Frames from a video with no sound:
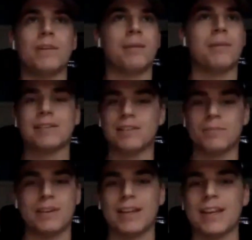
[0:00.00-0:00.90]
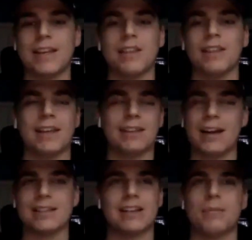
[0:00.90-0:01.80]
And I'm not some dickhead that like
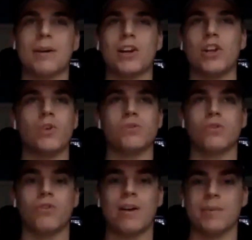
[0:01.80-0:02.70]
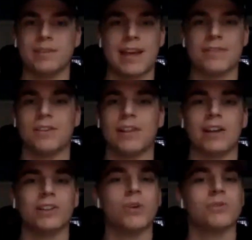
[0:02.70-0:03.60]
I said, I'm not going to use your grandma's debt to like
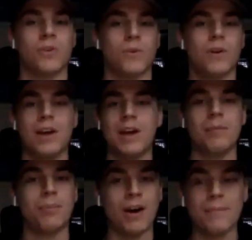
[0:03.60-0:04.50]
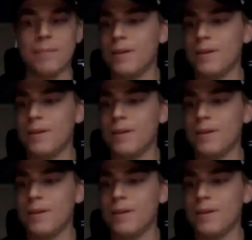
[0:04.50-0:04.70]
close you. But